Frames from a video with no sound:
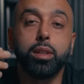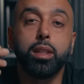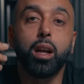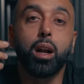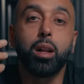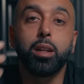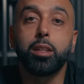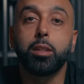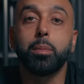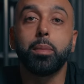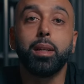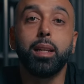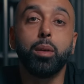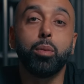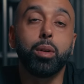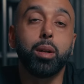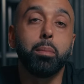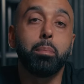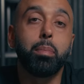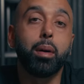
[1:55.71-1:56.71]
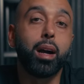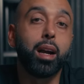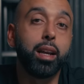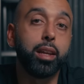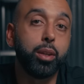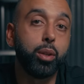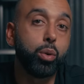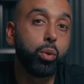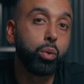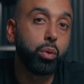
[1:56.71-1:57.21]
they ultimately want to buy
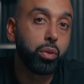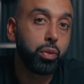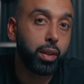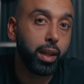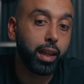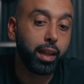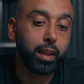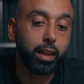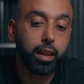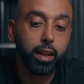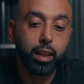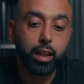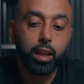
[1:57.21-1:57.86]
your thing.